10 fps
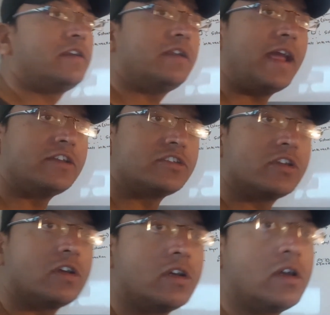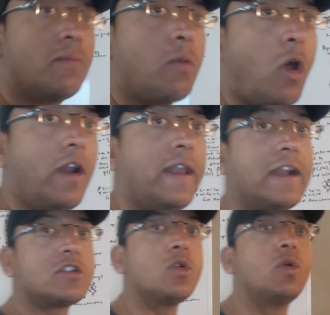there is a plot
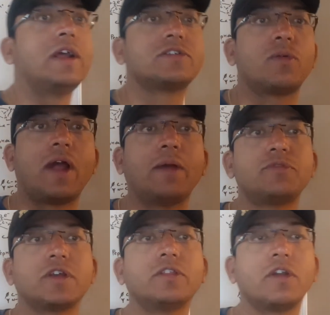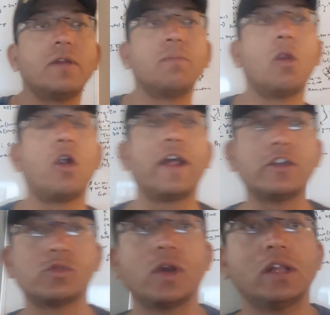that's known as a Ramchandran plot
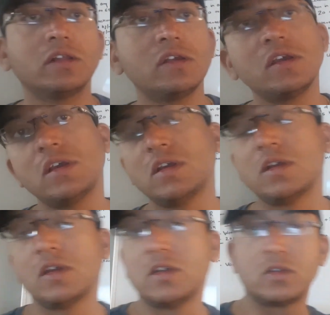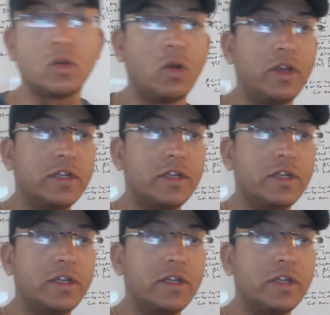as well. So he